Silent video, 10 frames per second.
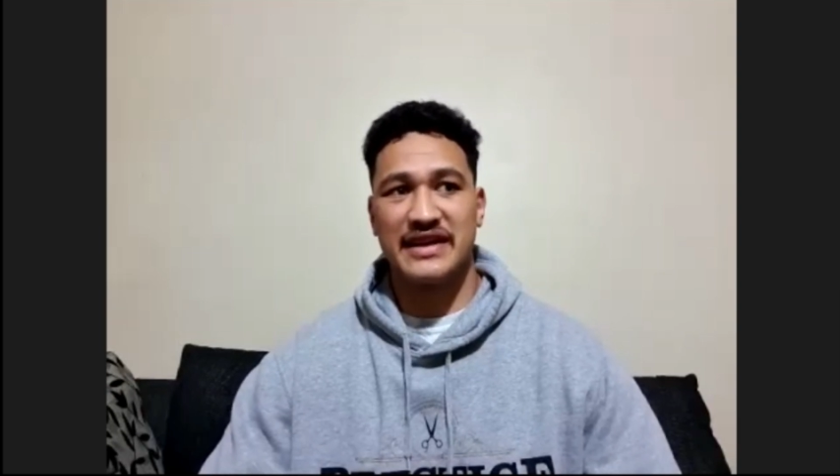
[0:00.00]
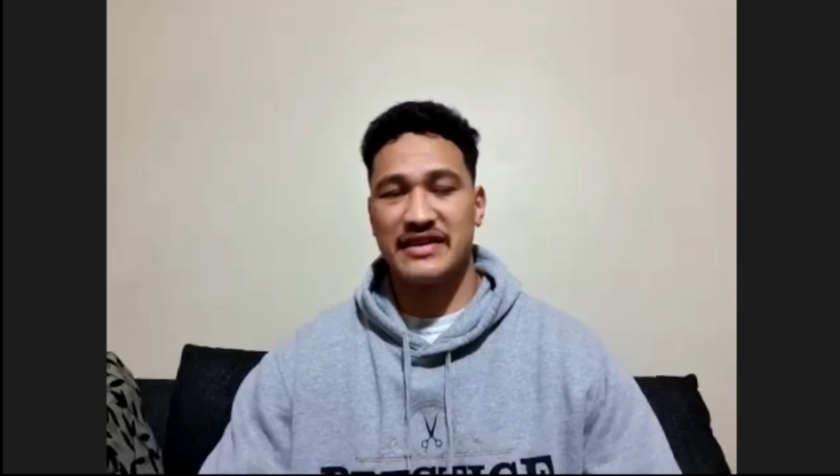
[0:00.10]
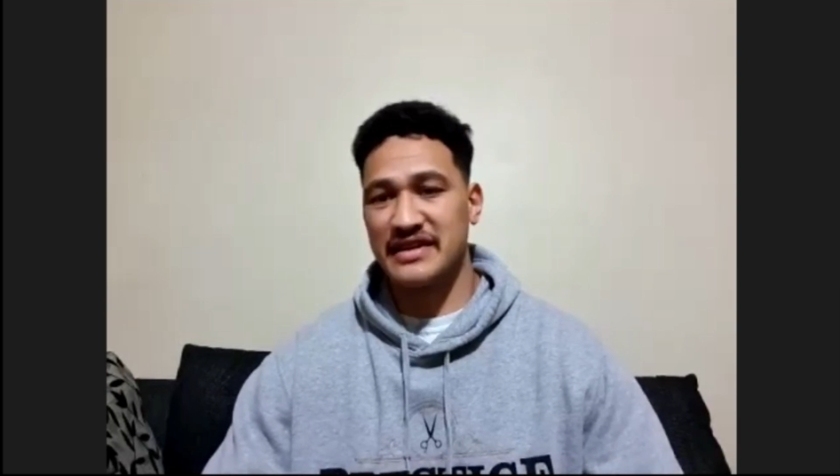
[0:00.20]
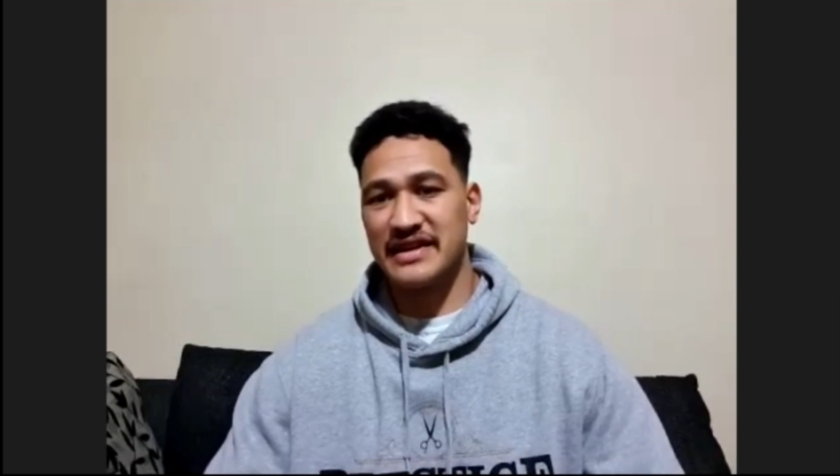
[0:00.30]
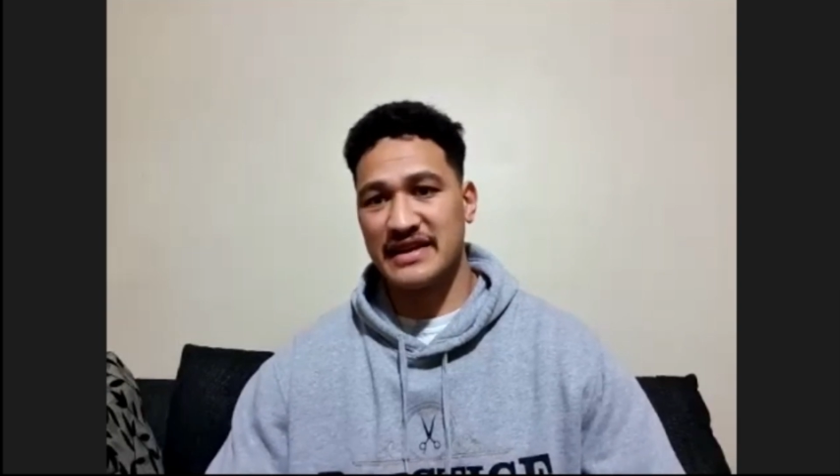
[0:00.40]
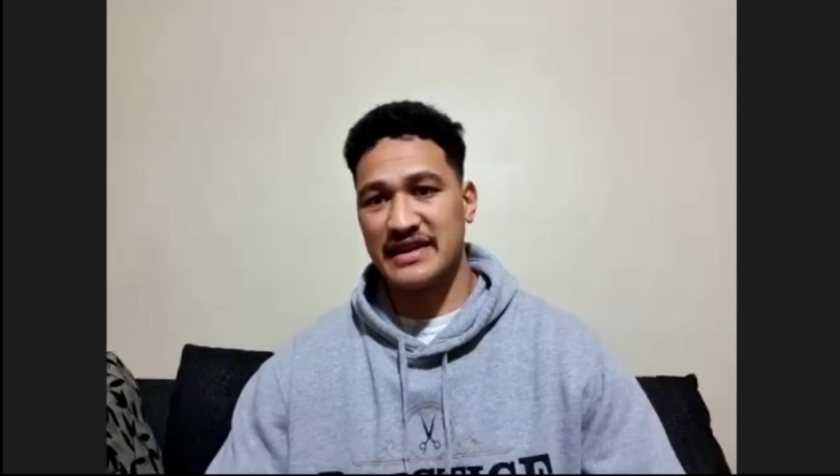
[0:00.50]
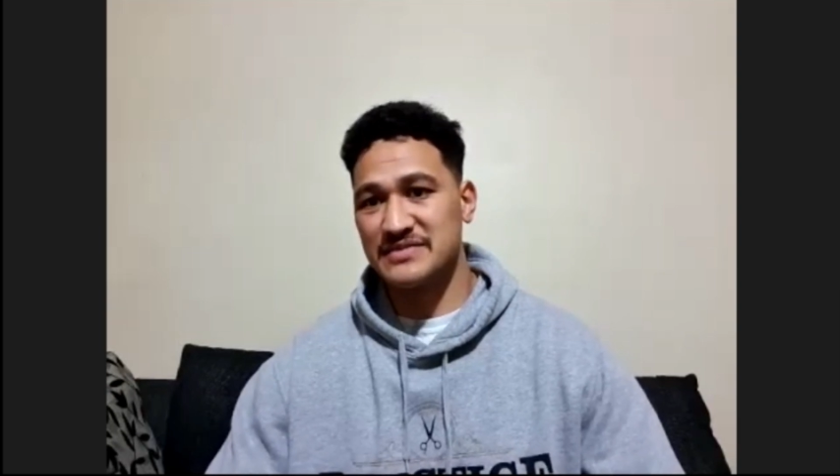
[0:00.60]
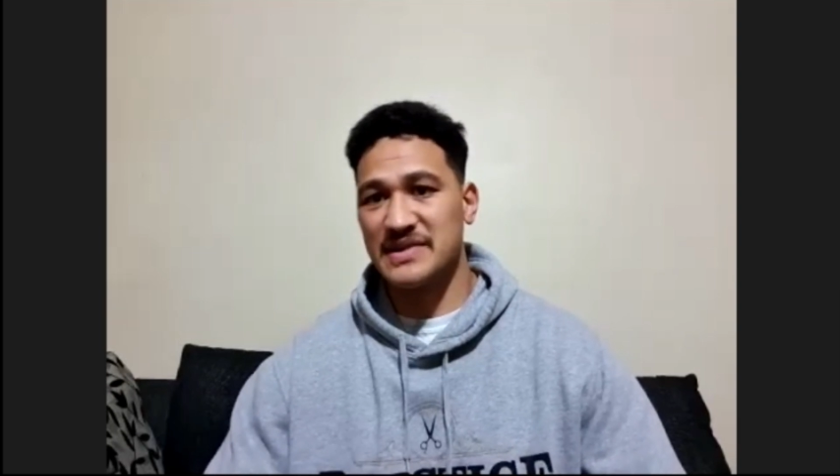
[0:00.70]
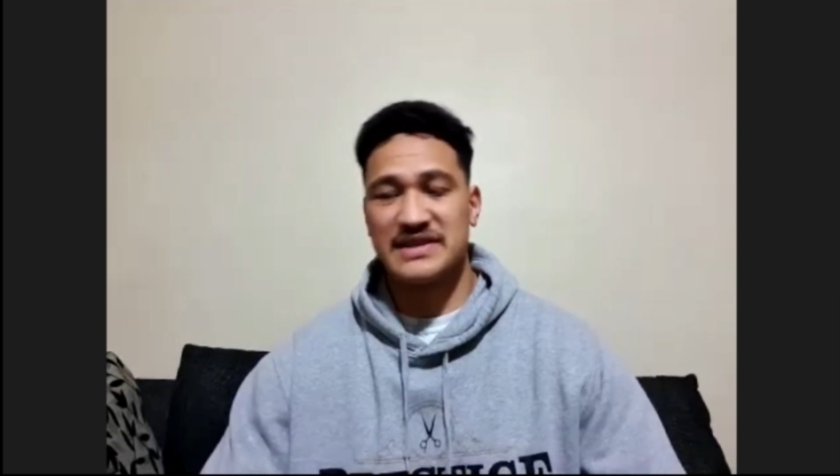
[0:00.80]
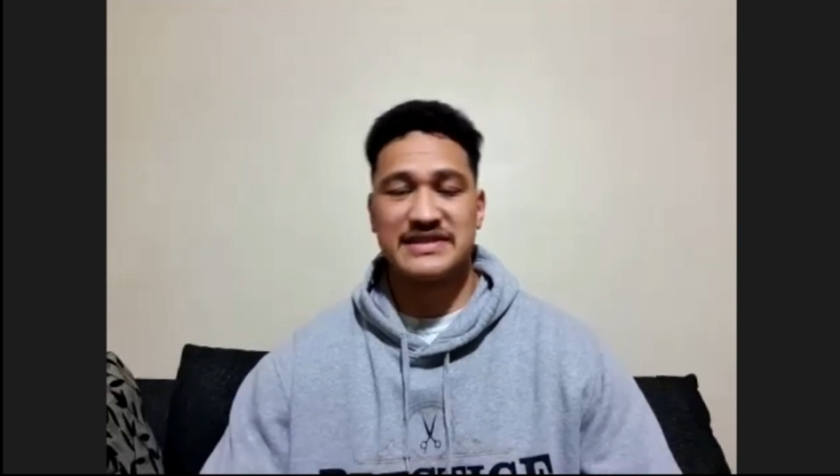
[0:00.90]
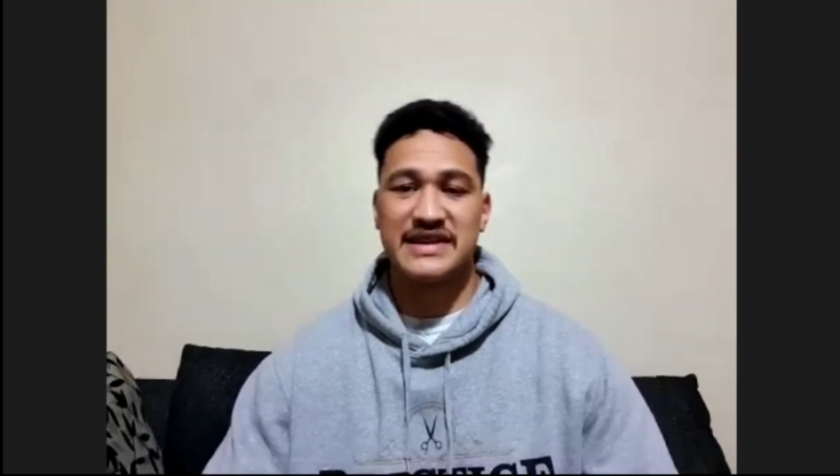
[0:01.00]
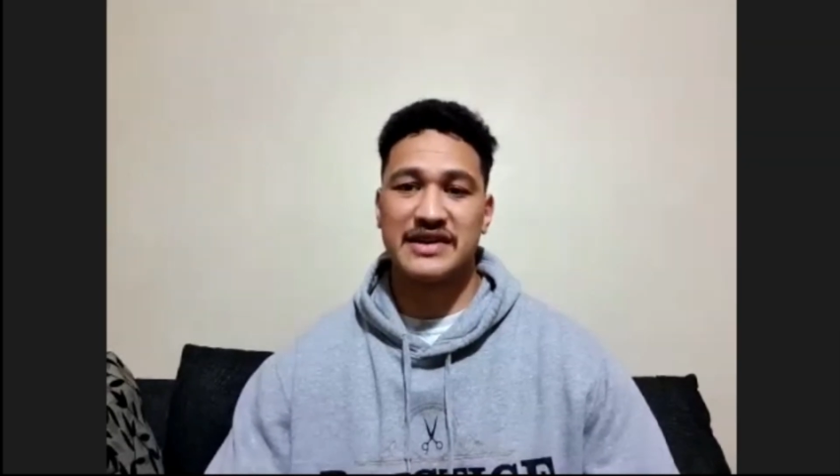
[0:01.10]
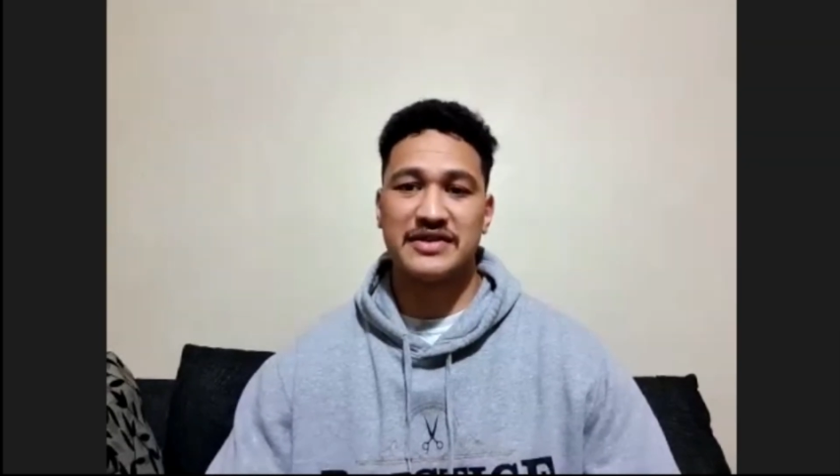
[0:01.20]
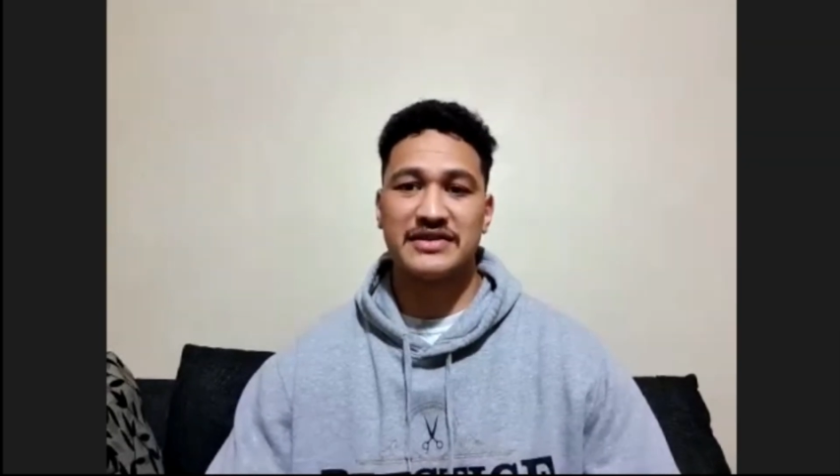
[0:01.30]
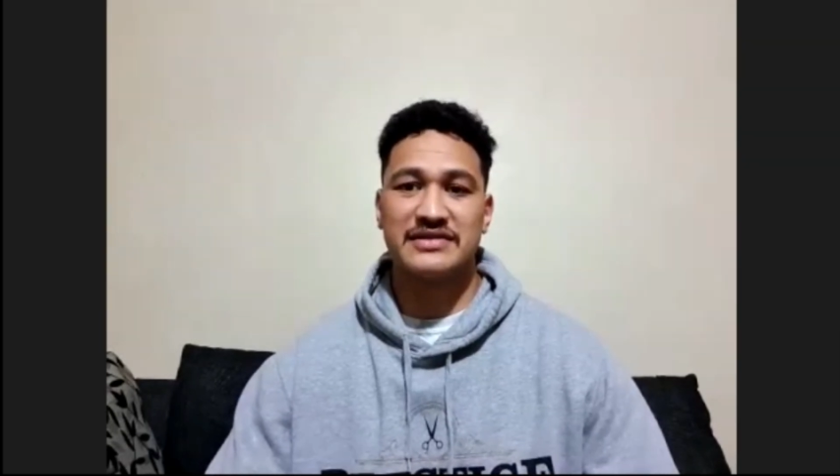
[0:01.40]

could get as much as they could.